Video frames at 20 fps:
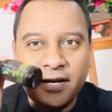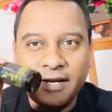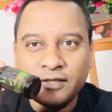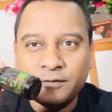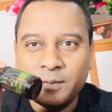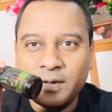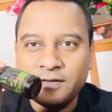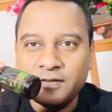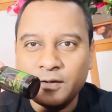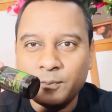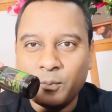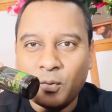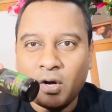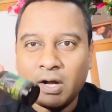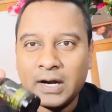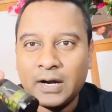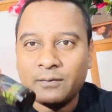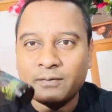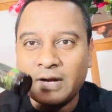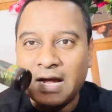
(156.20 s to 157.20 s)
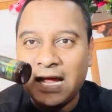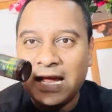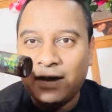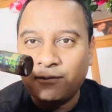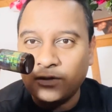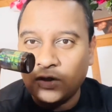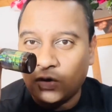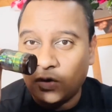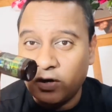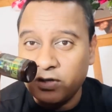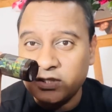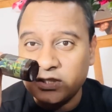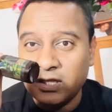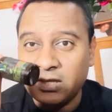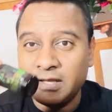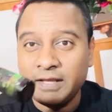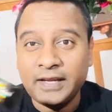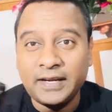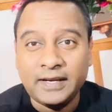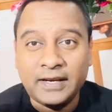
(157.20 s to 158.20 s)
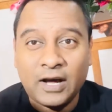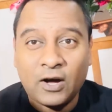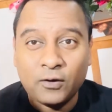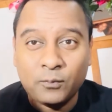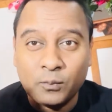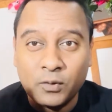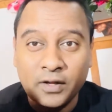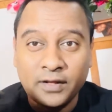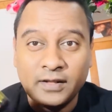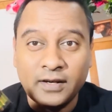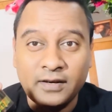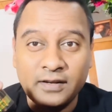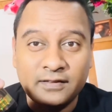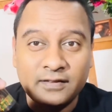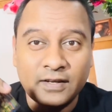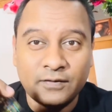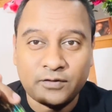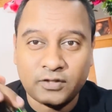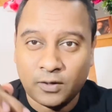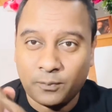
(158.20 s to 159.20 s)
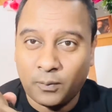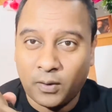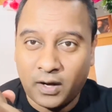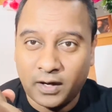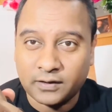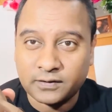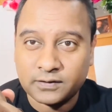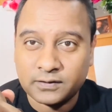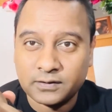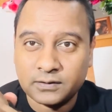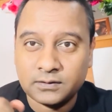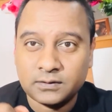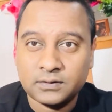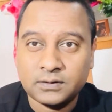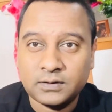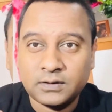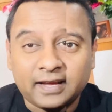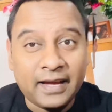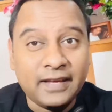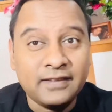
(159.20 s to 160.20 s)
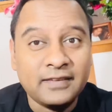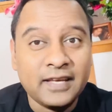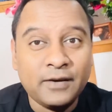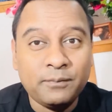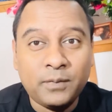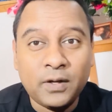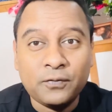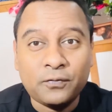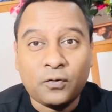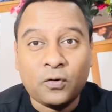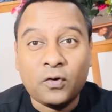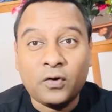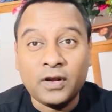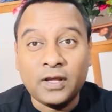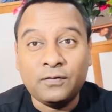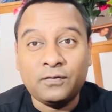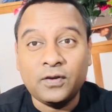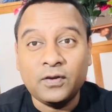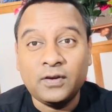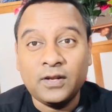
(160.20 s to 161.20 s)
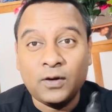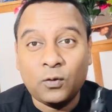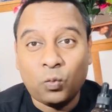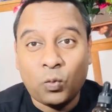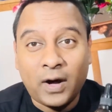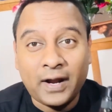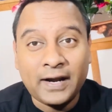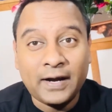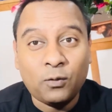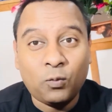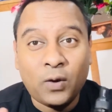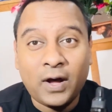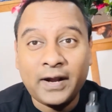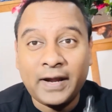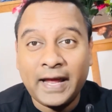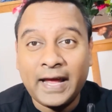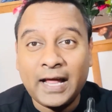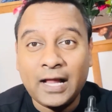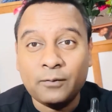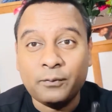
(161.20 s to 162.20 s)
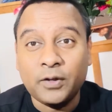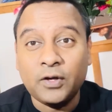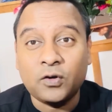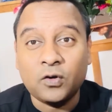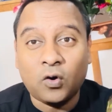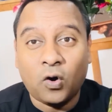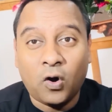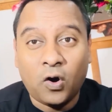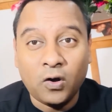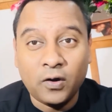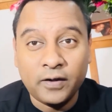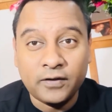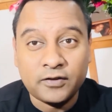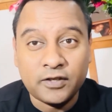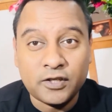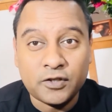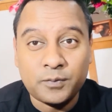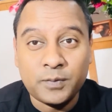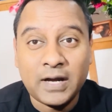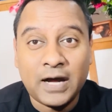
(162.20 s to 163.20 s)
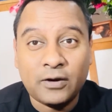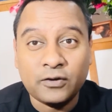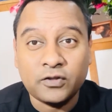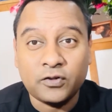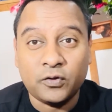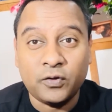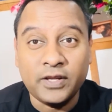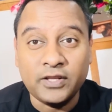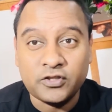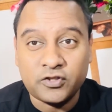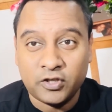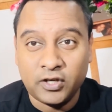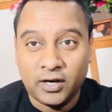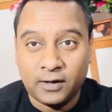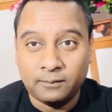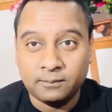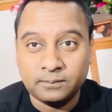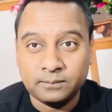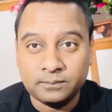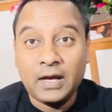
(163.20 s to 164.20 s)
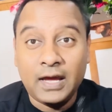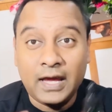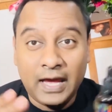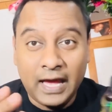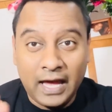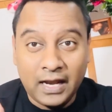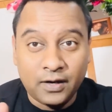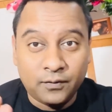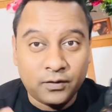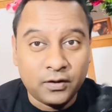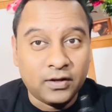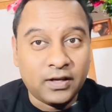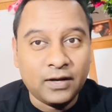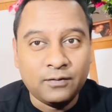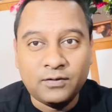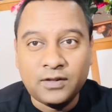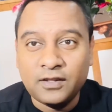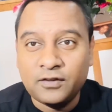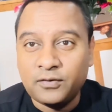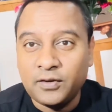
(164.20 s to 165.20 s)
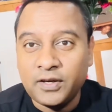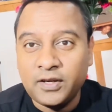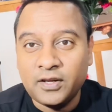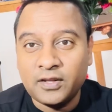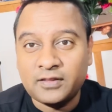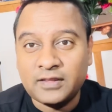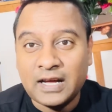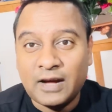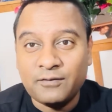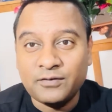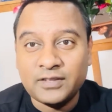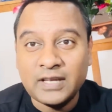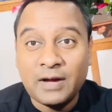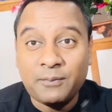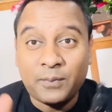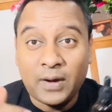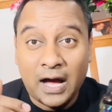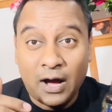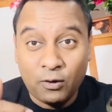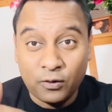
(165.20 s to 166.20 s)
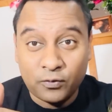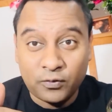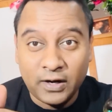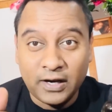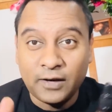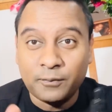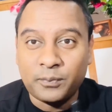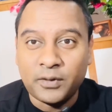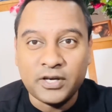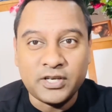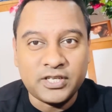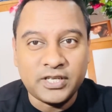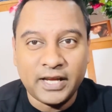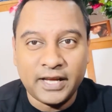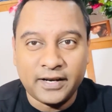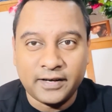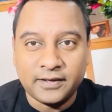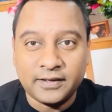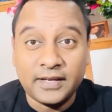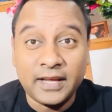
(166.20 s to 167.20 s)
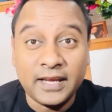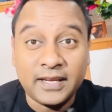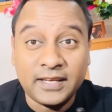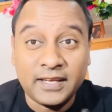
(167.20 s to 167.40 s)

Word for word: expensive product. I have the original link down below in the description box. And like I said before, if you need one-on-one help, you could always reach me out through Instagram. And if you give this video a thumbs up, I'll really appreciate it. Take